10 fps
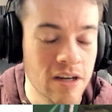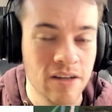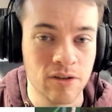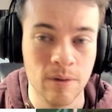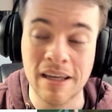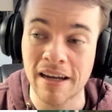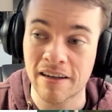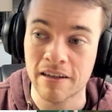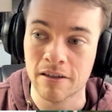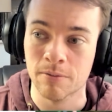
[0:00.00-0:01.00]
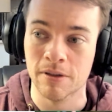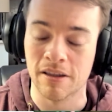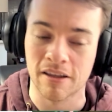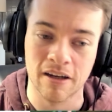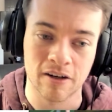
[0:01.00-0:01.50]
So he can't KO with
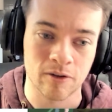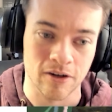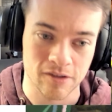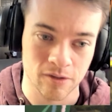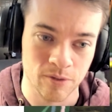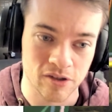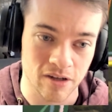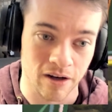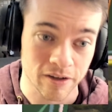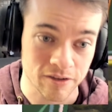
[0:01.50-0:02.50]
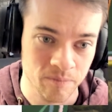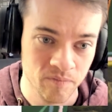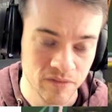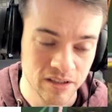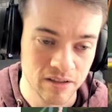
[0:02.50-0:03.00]
Crustle, which is awesome.
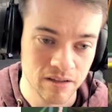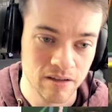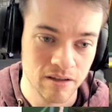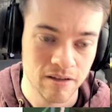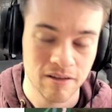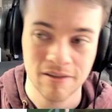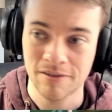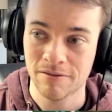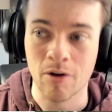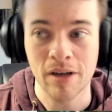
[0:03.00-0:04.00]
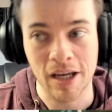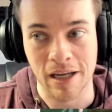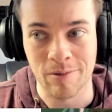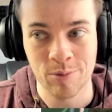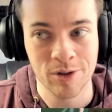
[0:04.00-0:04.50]

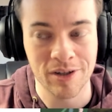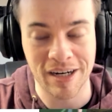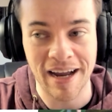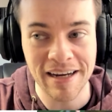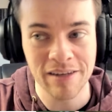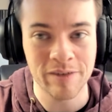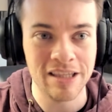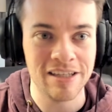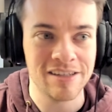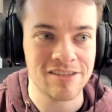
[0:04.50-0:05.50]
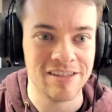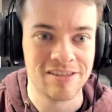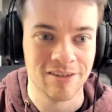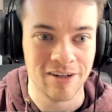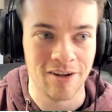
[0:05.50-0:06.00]
Okay, we're kind of in this. It's
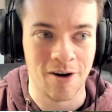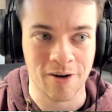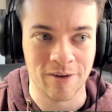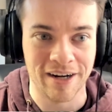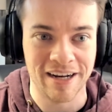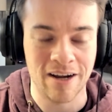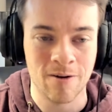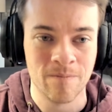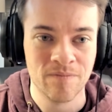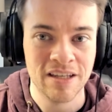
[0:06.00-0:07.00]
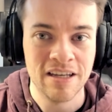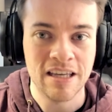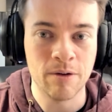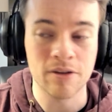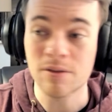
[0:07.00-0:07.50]
a little hard right now.
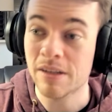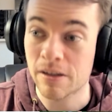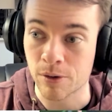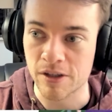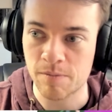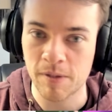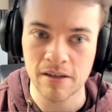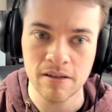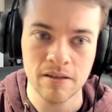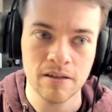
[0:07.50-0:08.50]
He would also need Crispin.